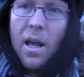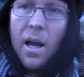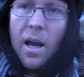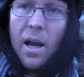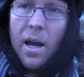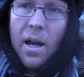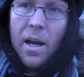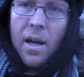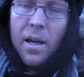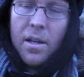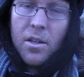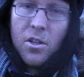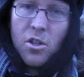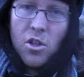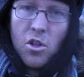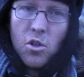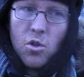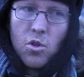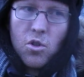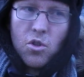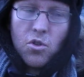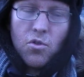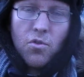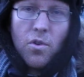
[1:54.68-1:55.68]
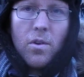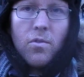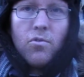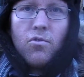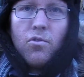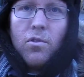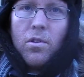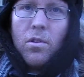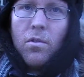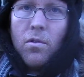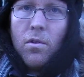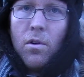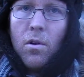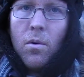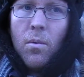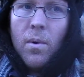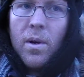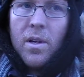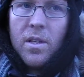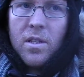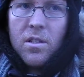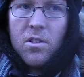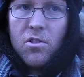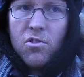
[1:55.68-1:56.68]
and use scripture in the wrong way
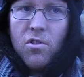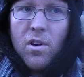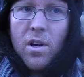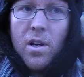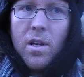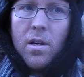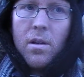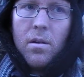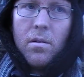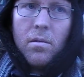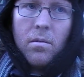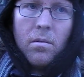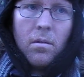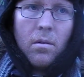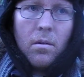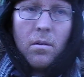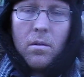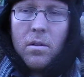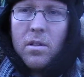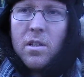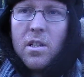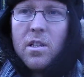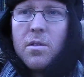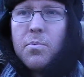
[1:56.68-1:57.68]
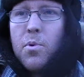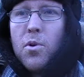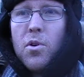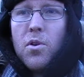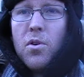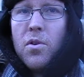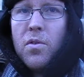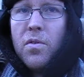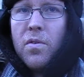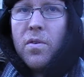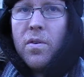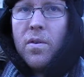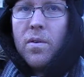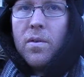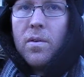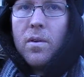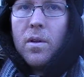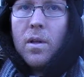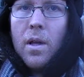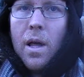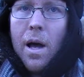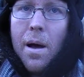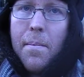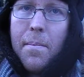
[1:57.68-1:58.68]
to try and disprove
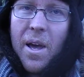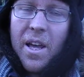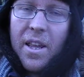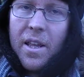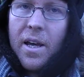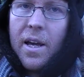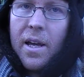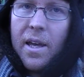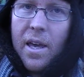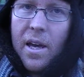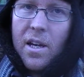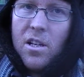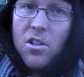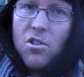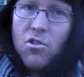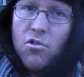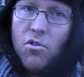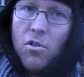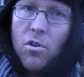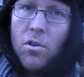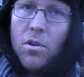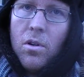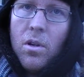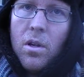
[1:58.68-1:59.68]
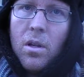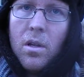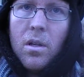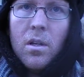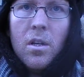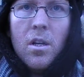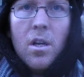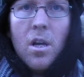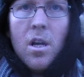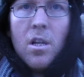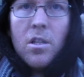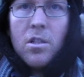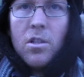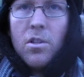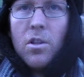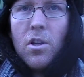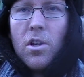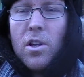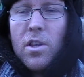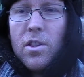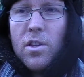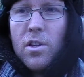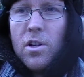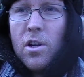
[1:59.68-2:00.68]
and make their yeah. case strong. It's
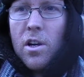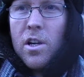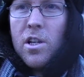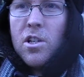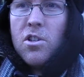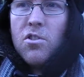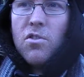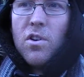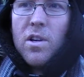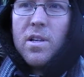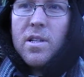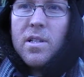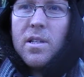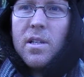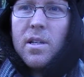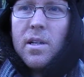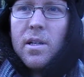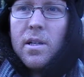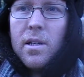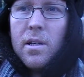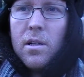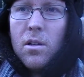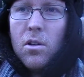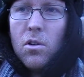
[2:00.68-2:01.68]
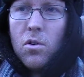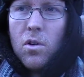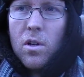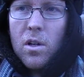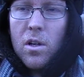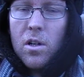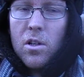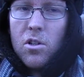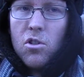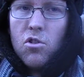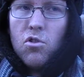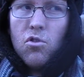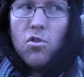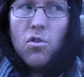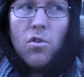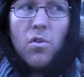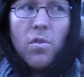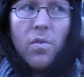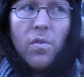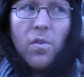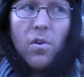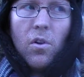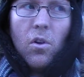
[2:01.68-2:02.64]
not, they're not interested in looking at truth or